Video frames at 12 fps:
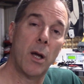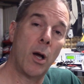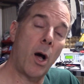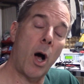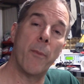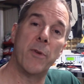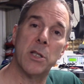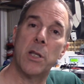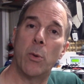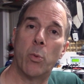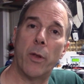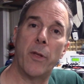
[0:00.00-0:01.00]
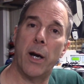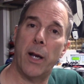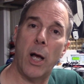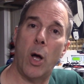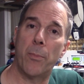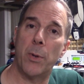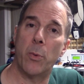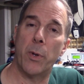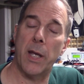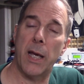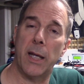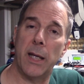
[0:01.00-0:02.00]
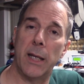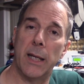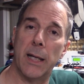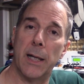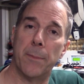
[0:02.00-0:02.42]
Obviously, we're there to help you with any